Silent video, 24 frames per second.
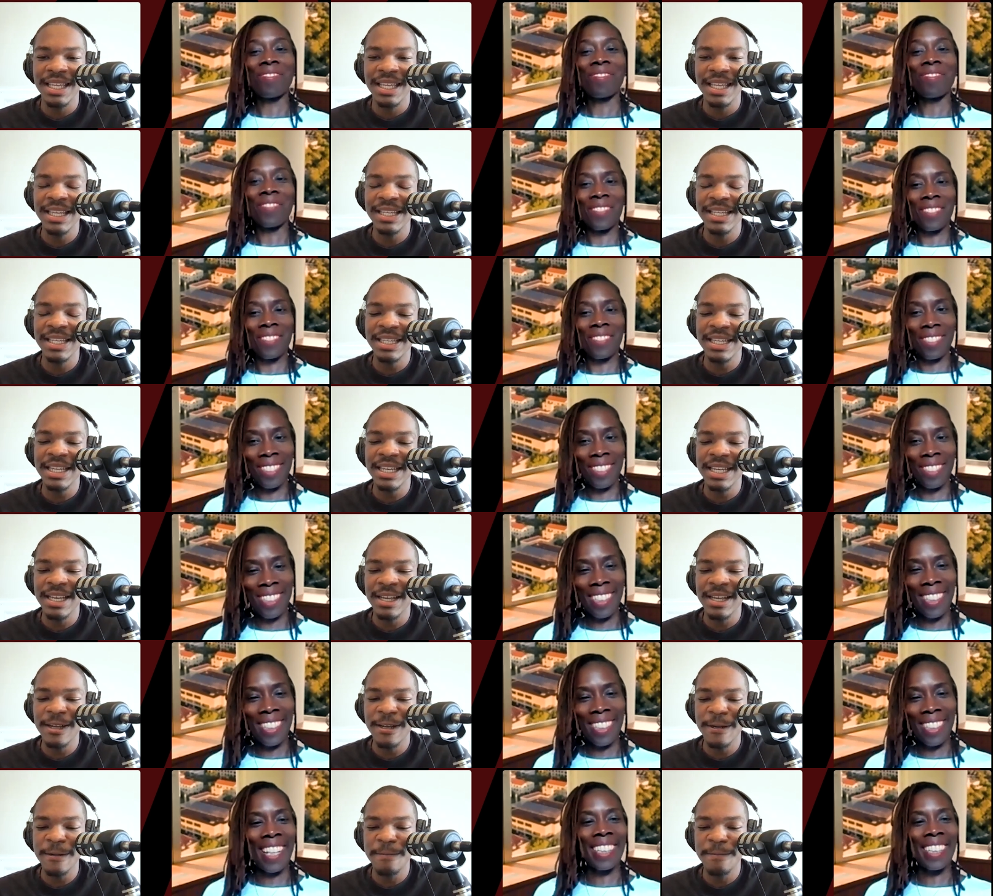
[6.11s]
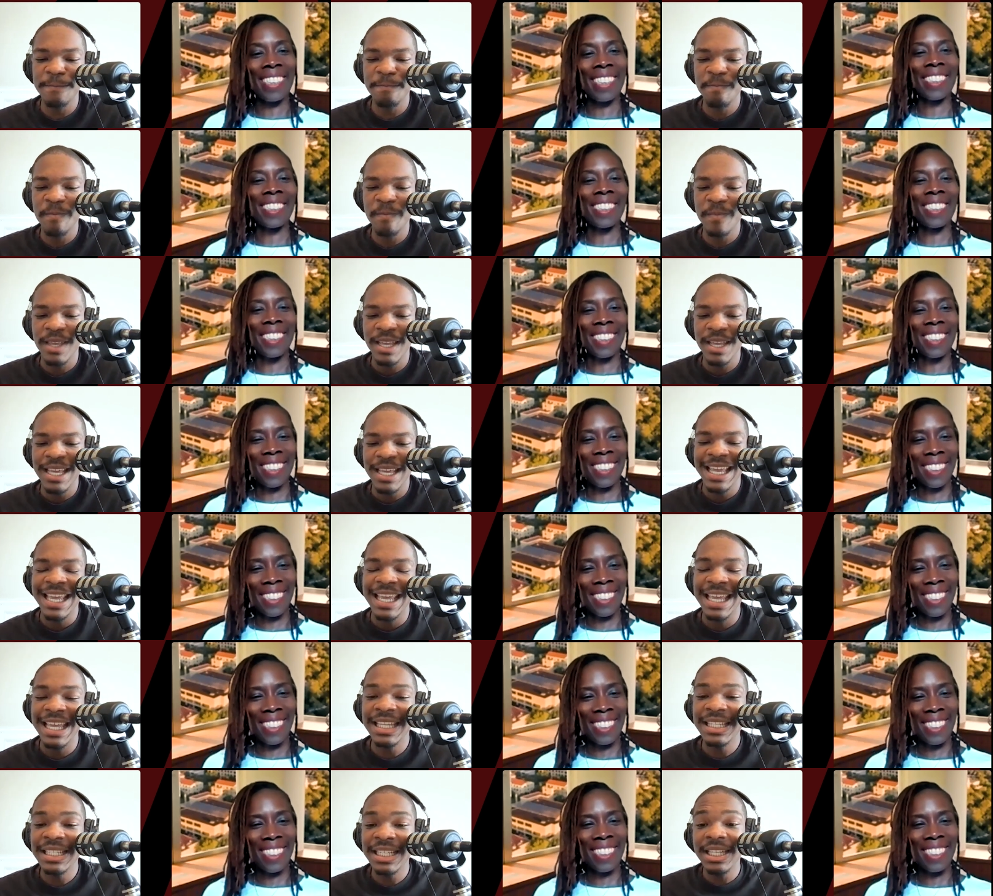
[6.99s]
Speaker 1: Is it um,
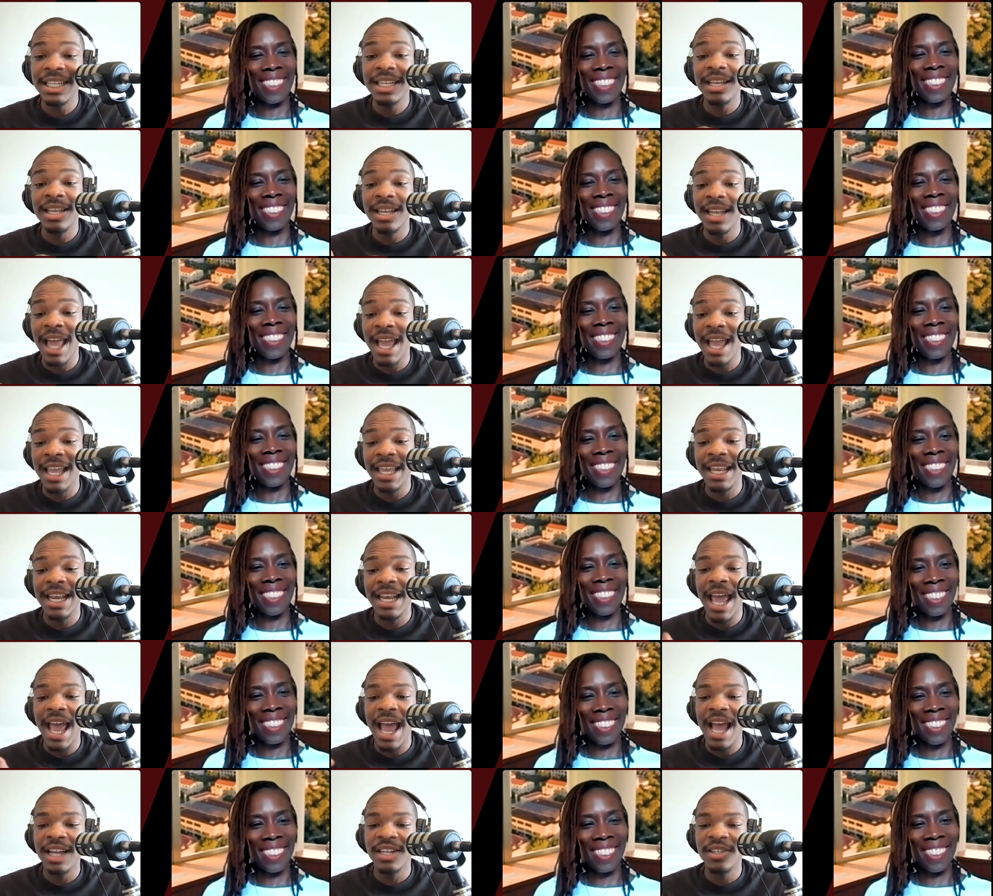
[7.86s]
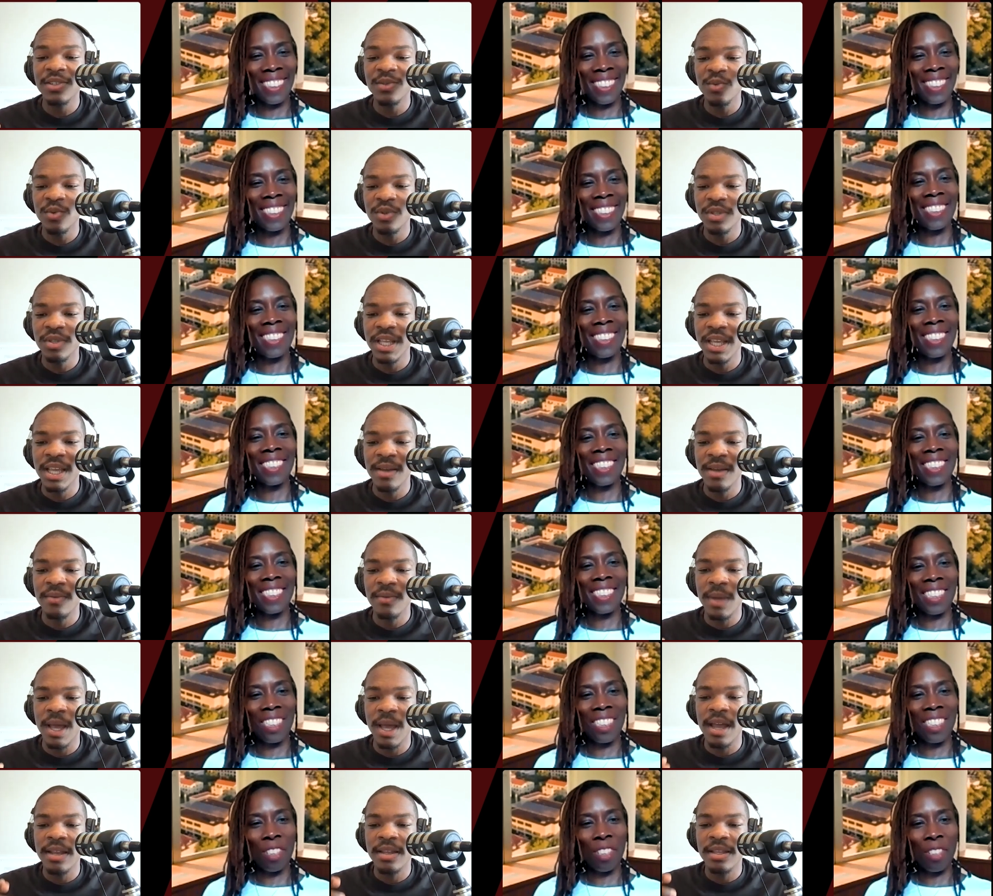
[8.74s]
is it like an actual thing
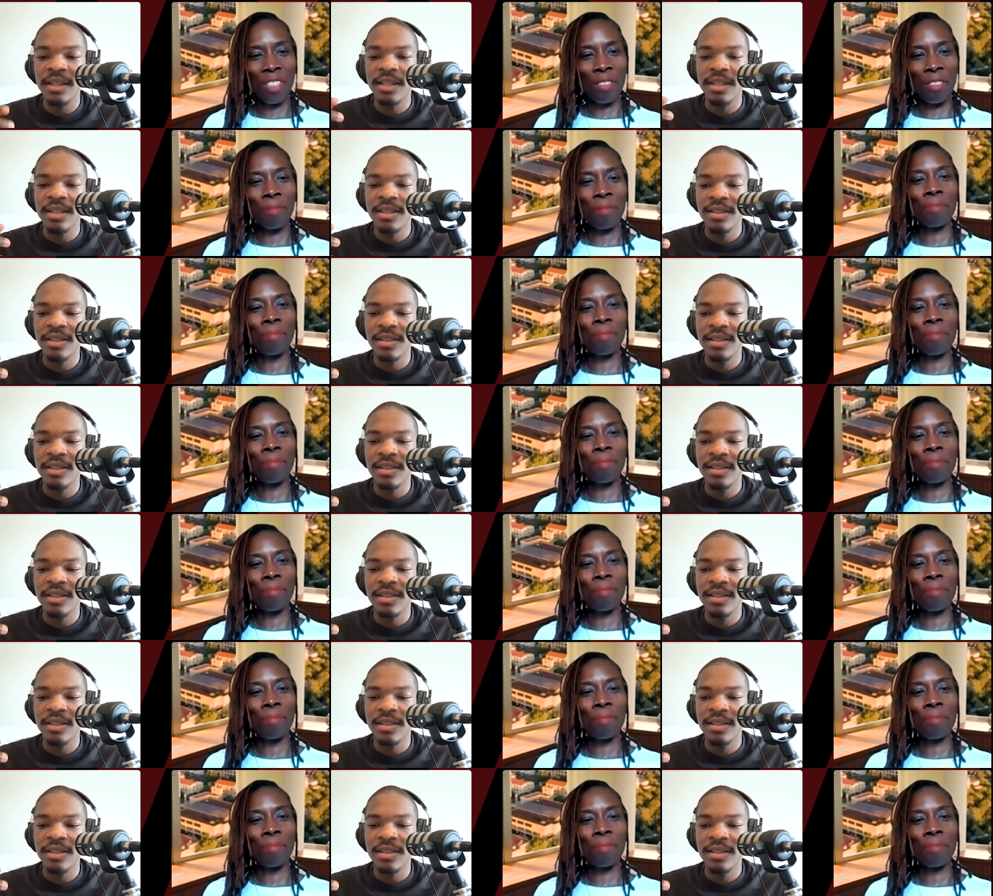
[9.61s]
that